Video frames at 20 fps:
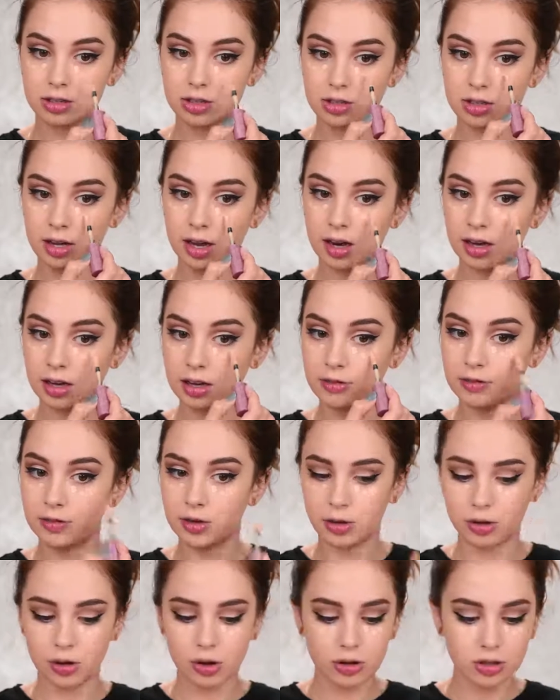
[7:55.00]
Just adding a
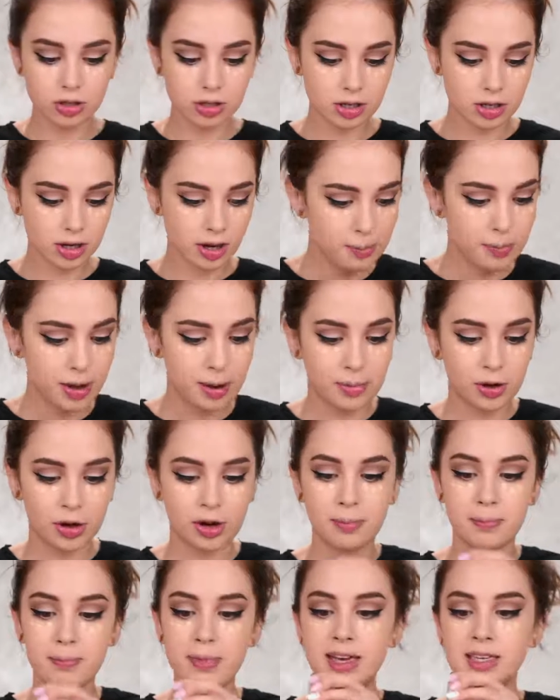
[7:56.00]
few dots, but I'm
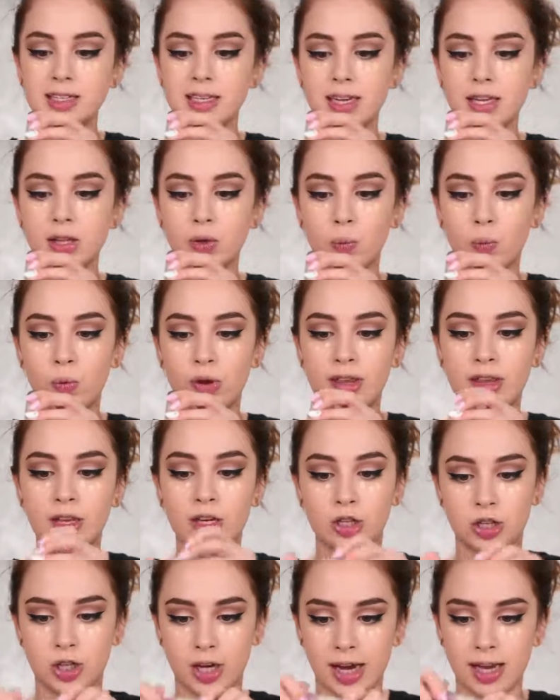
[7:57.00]
gonna mix it with
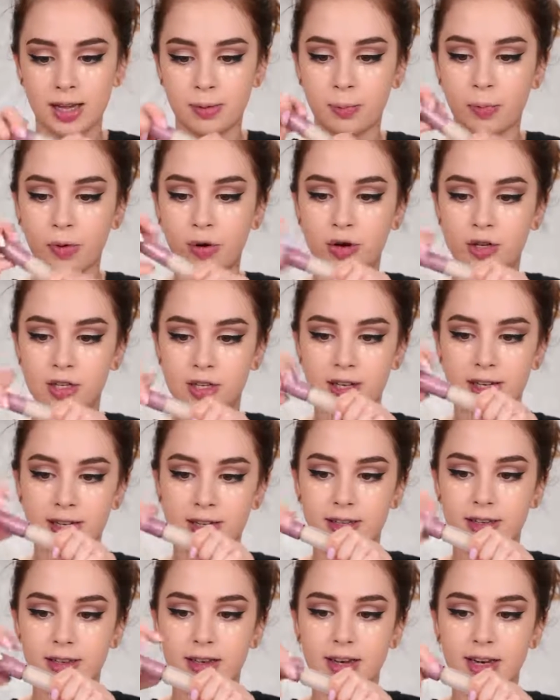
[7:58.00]
the shade
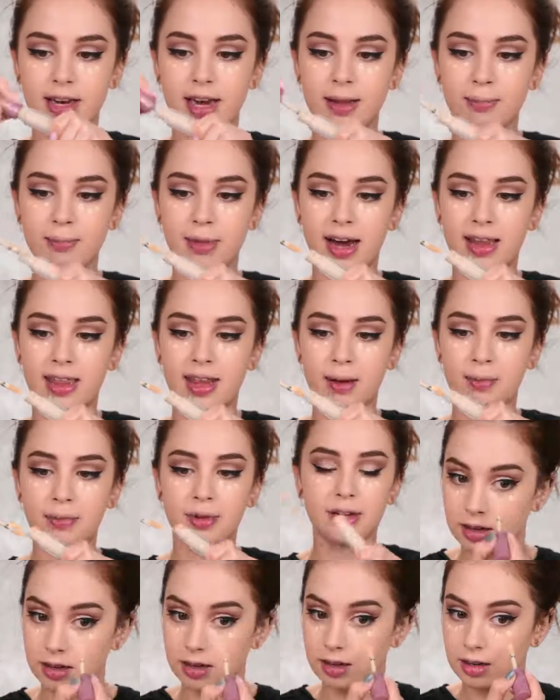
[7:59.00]
Porcelain, again by
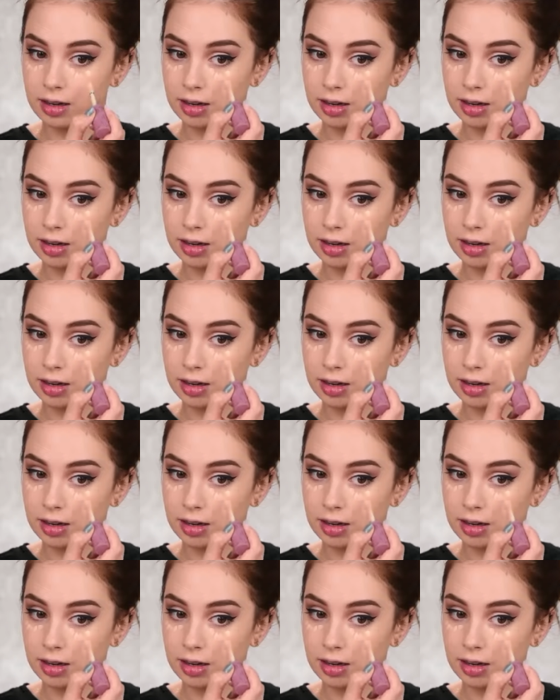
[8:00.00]
Nabla.